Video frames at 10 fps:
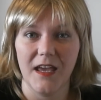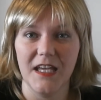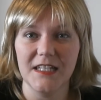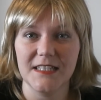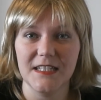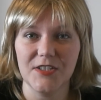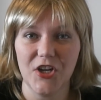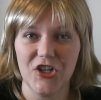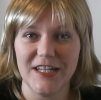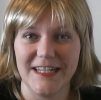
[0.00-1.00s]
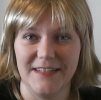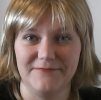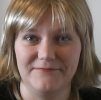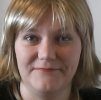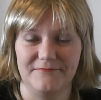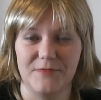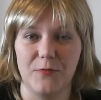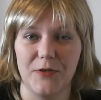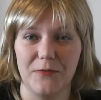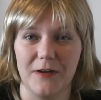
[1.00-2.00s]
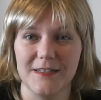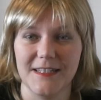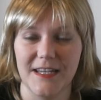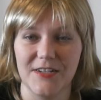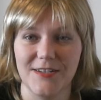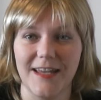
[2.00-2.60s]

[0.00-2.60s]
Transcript: It is an eternity when you are on stage,